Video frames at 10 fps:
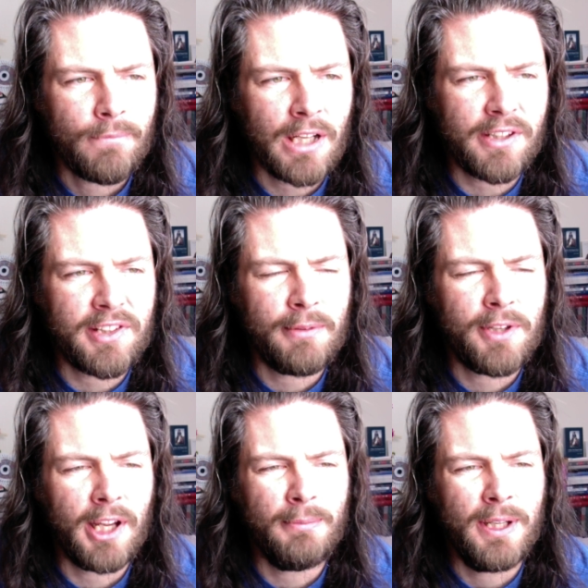At the same
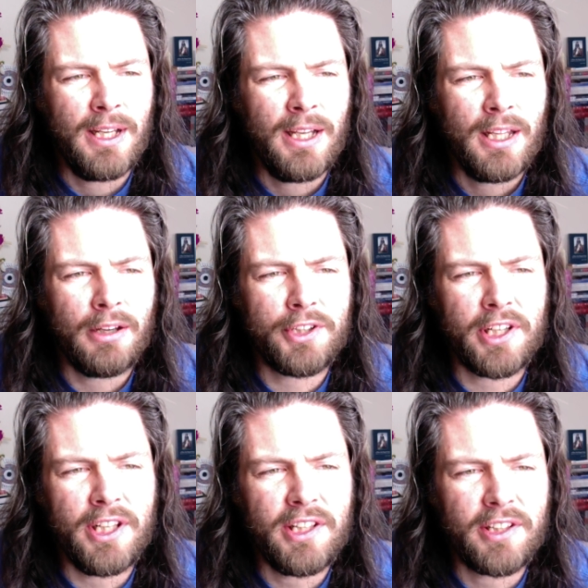time, there is a
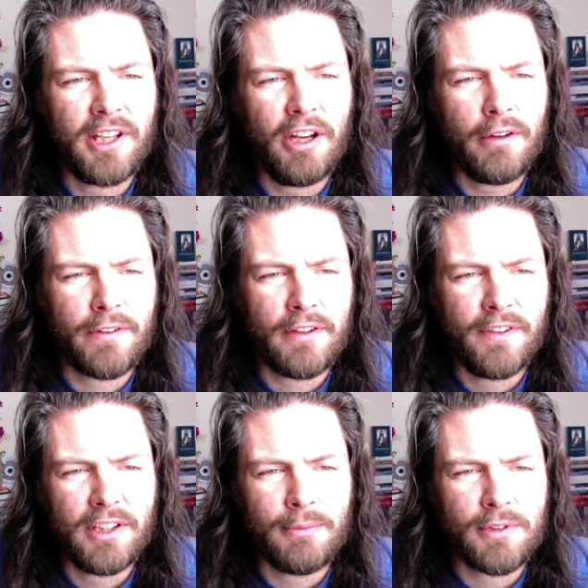need to care for the
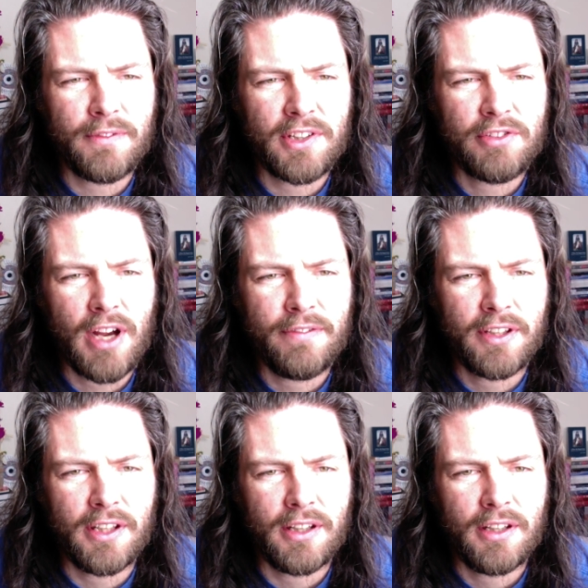victims of this
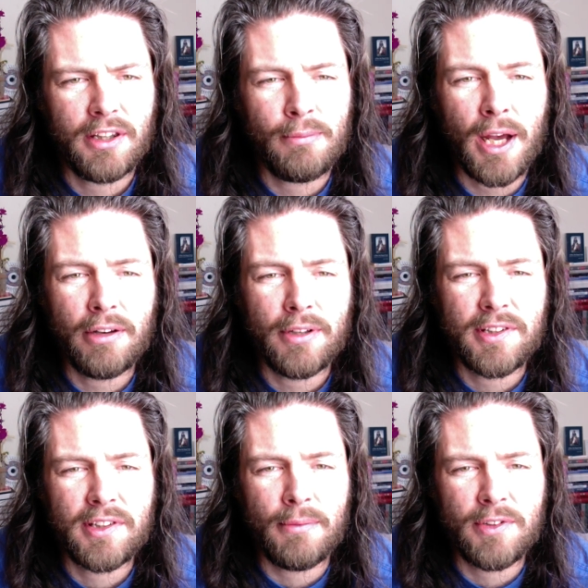trafficking, the
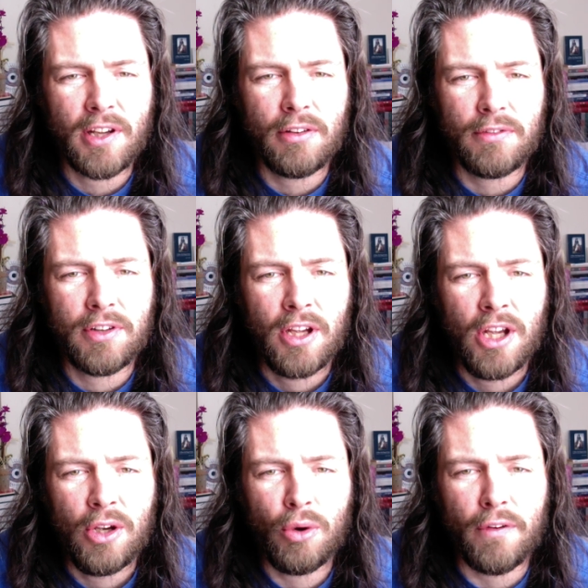migrants themselves,
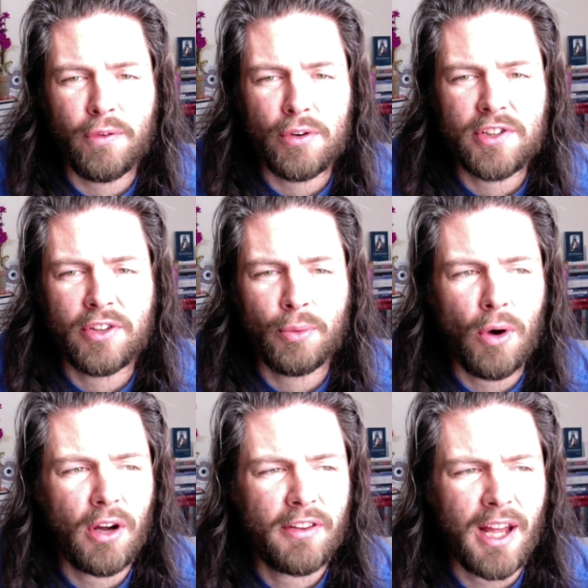who are forced to
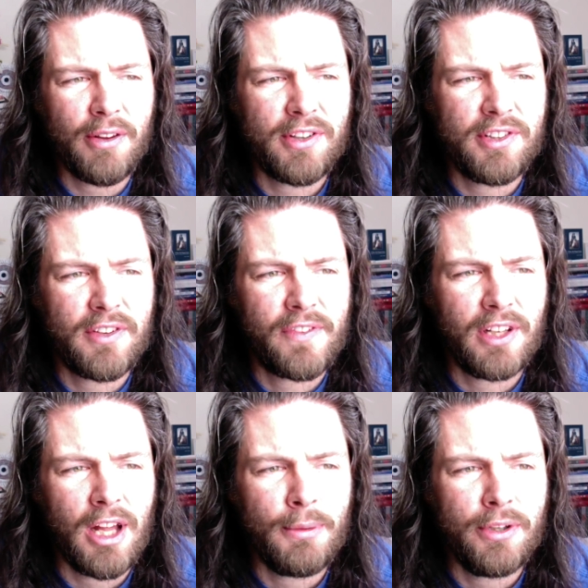walk thousands of
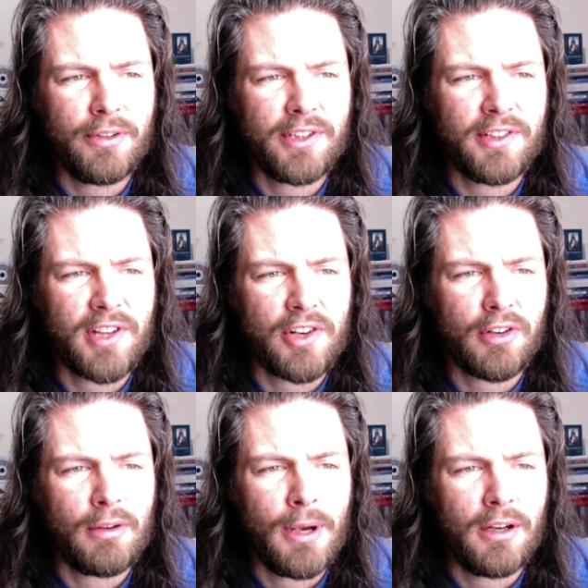kilometers in
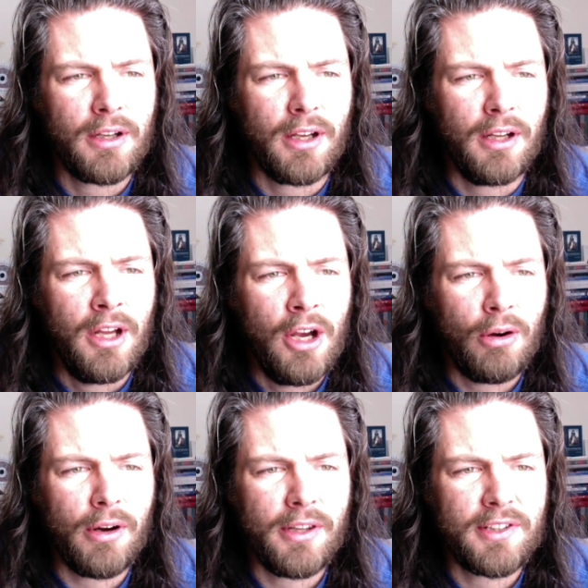Central America
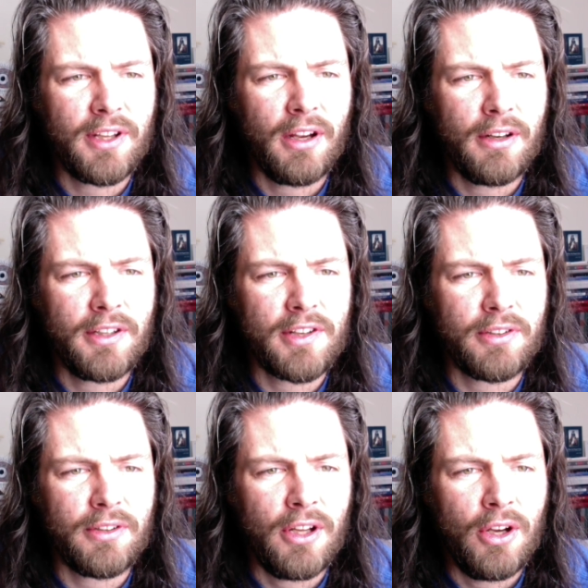or in the Sahara
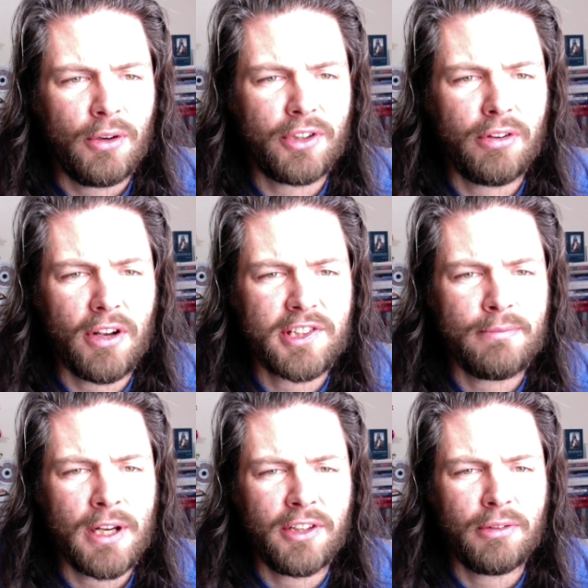Desert, or to cross the
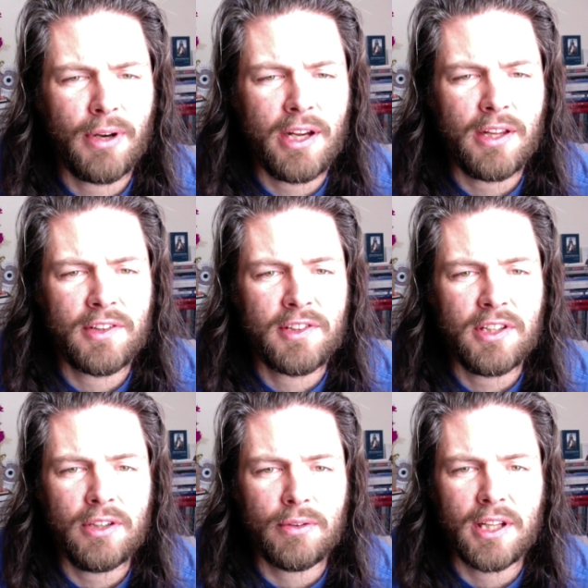Mediterranean
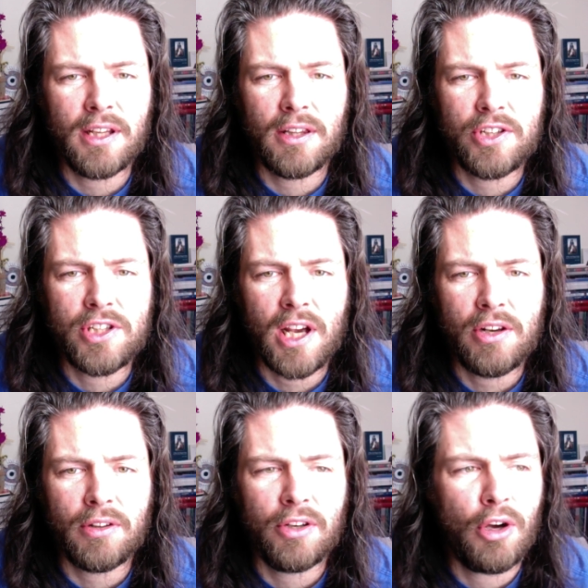Sea or the English
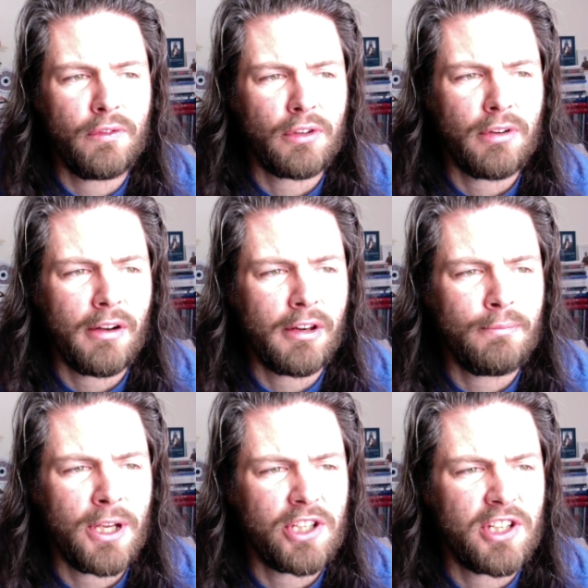Channel in overcrowded
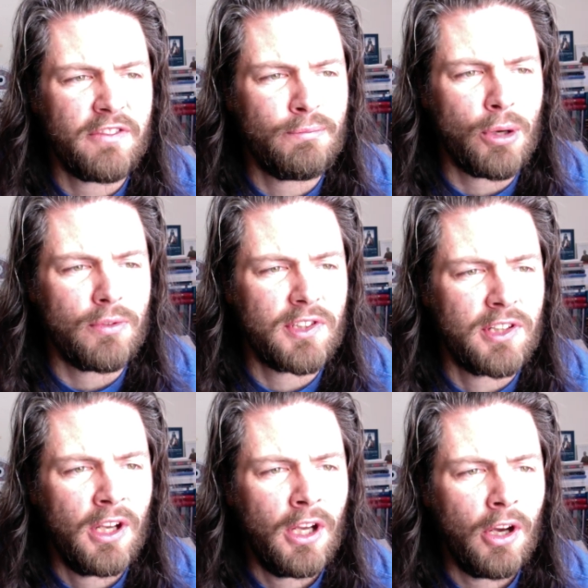makeshift boats,
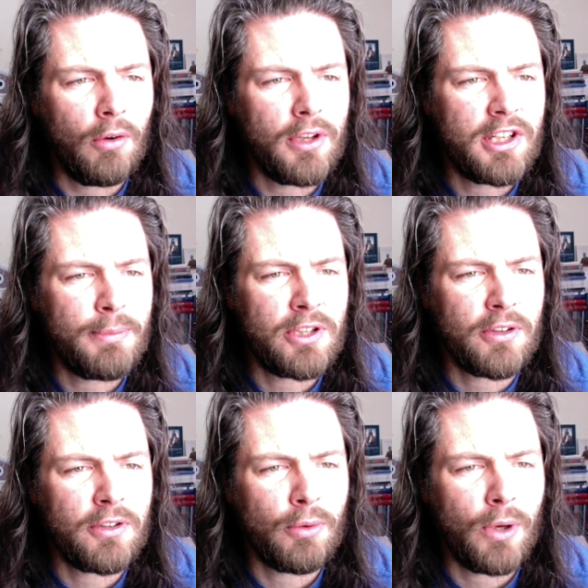only to be
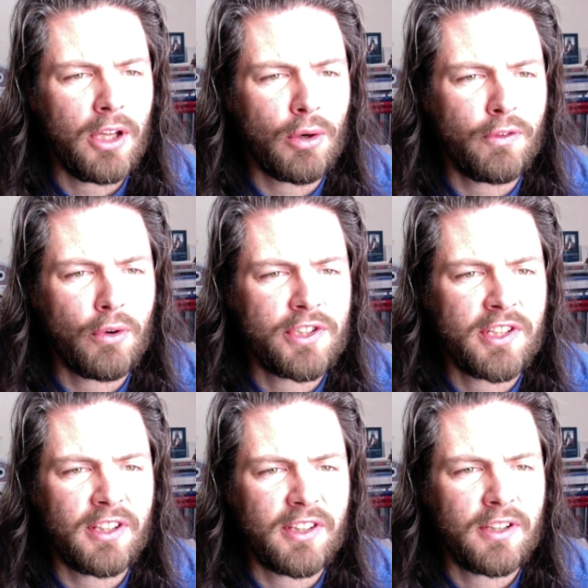turned away or
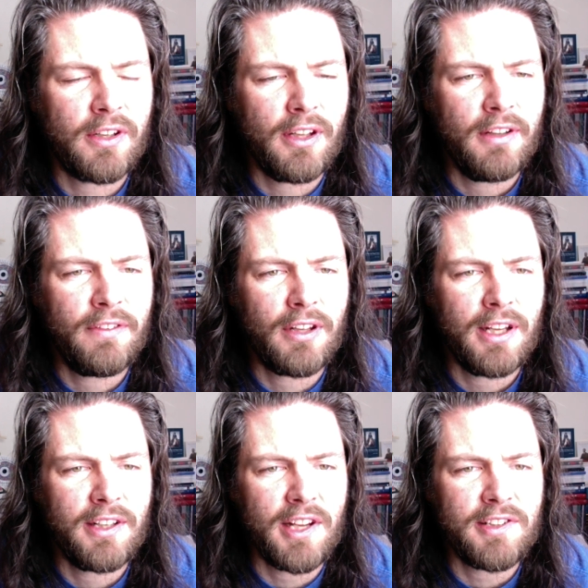forced to live
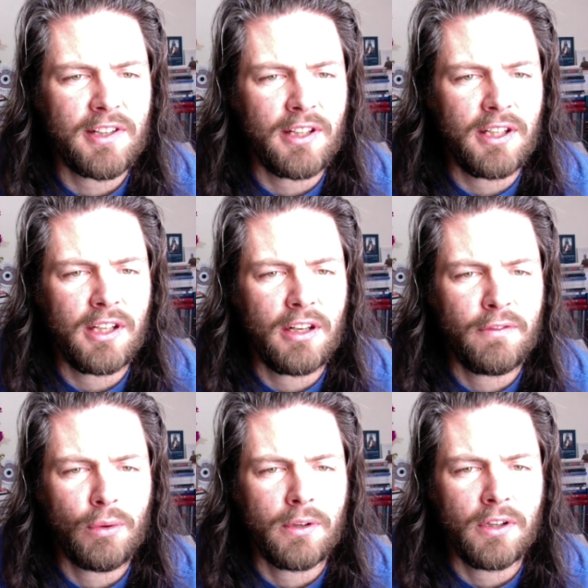clandestinely in a
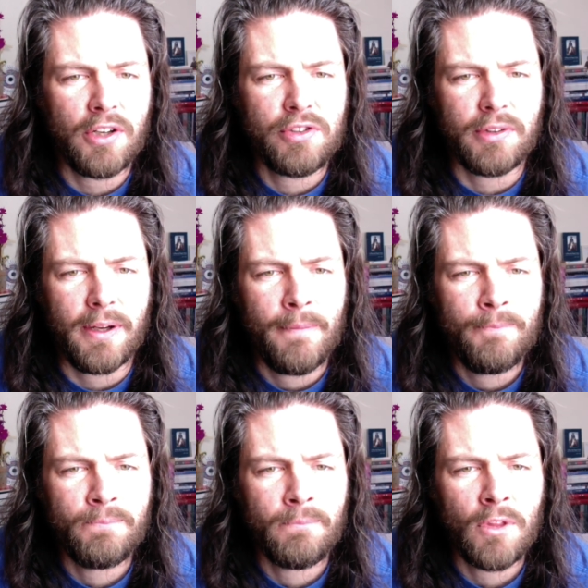foreign country.
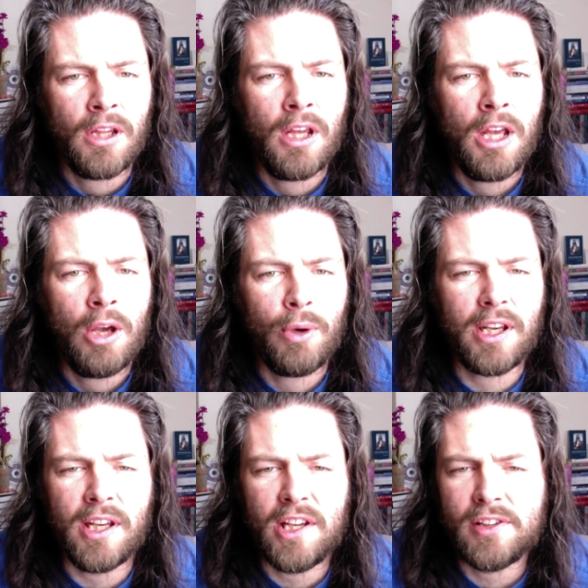We
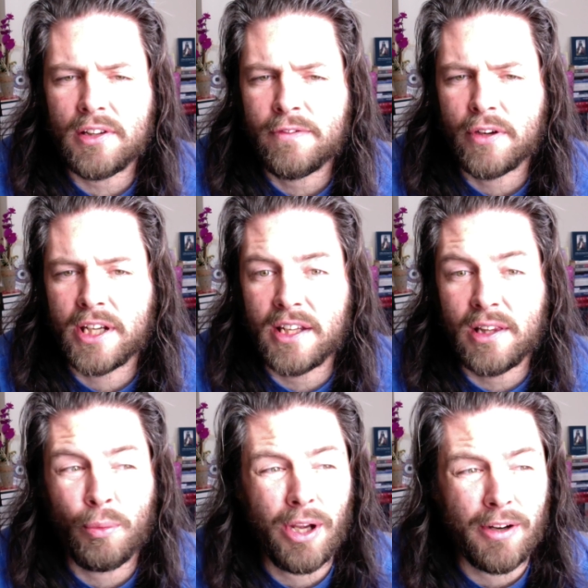can easily forget
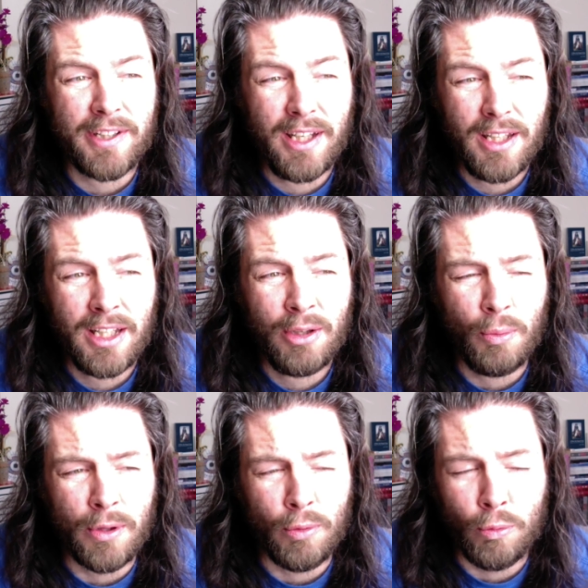that we are dealing
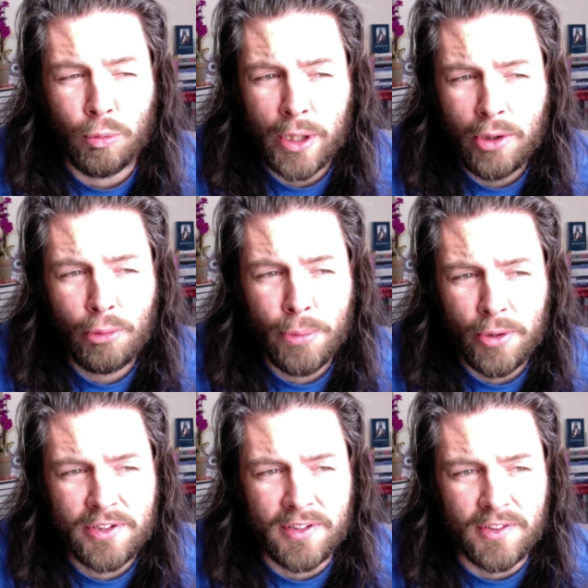with real
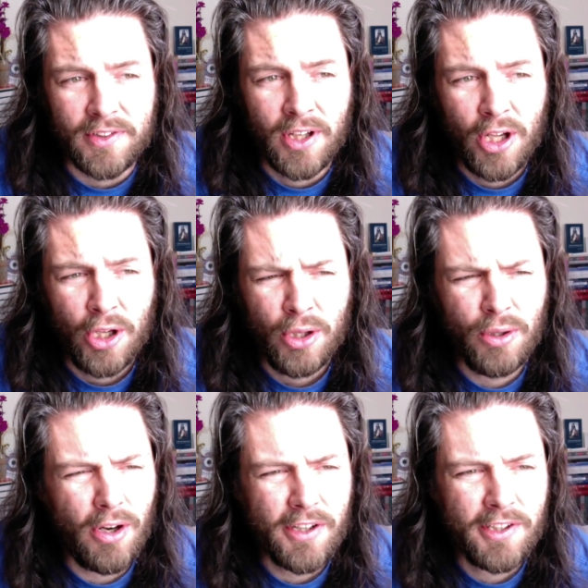persons who
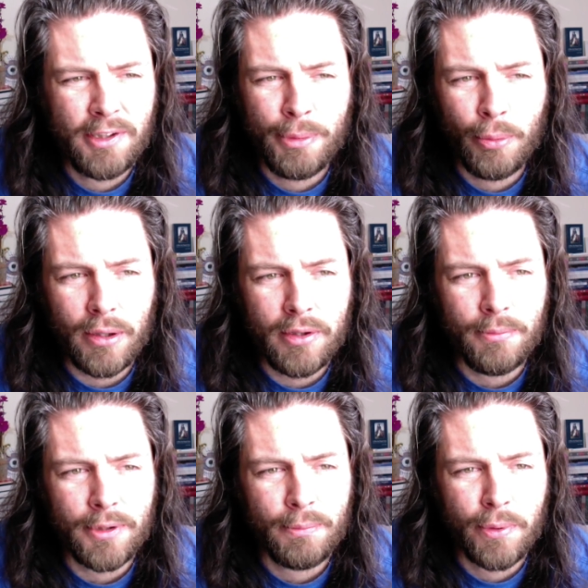ought to be
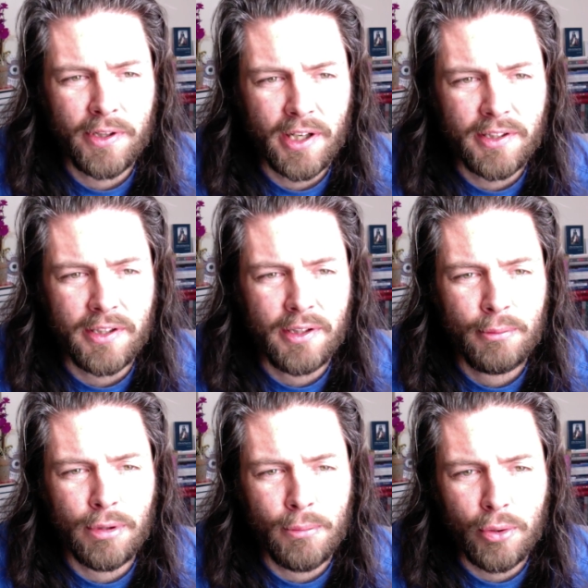welcomed, protected,
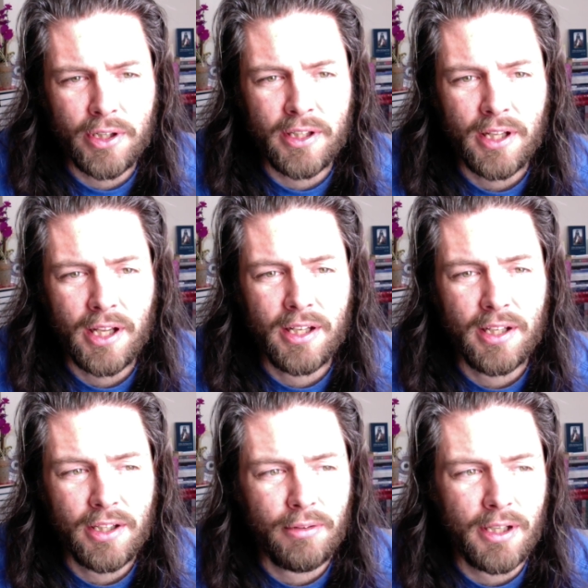promoted, and
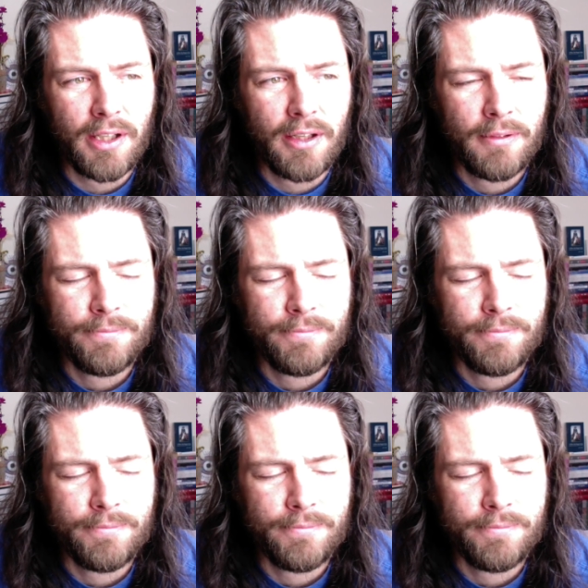integrated.